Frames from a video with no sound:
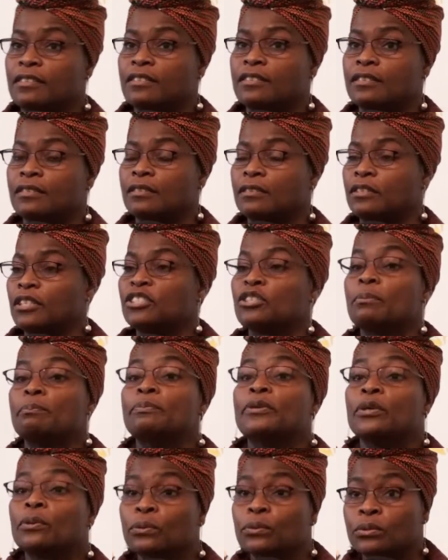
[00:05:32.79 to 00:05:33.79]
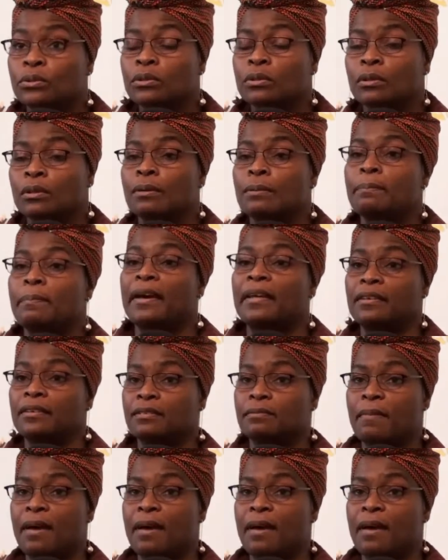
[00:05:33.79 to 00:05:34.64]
this this abuse by this.